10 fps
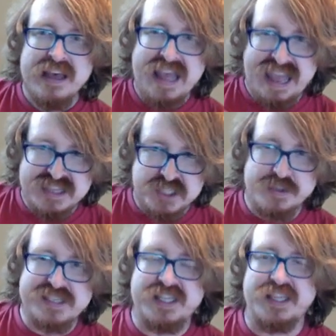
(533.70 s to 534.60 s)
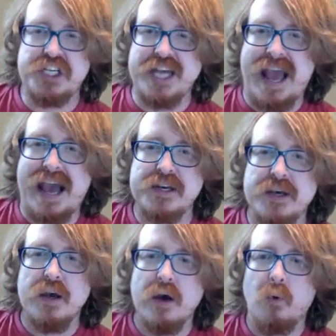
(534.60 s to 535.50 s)
Answer this in the chat.
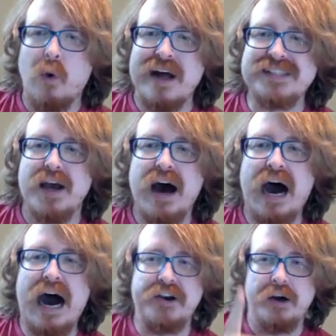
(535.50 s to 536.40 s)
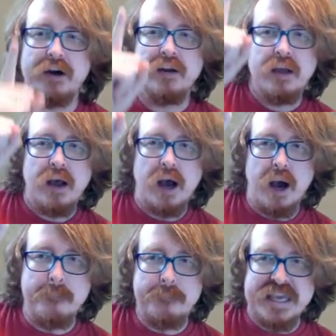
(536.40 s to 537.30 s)
What's hotter, a
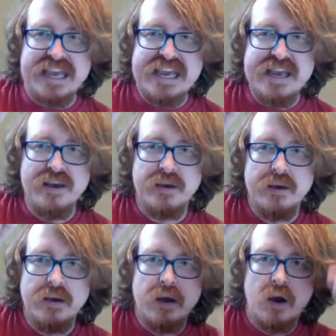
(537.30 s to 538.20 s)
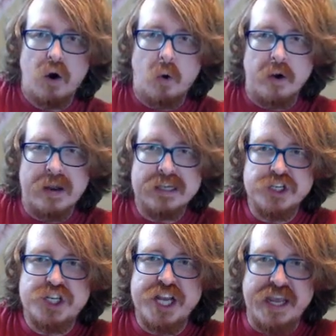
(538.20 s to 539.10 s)
B or a
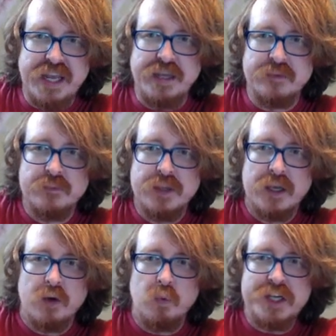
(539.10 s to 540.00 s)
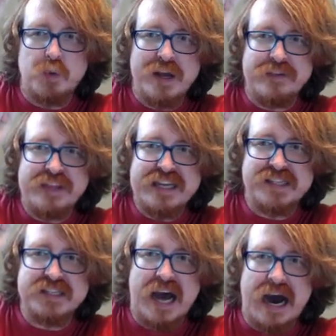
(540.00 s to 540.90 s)
G? Which one of these
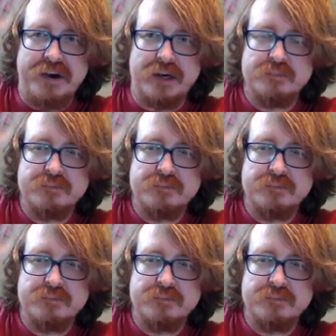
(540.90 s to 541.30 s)
is hotter?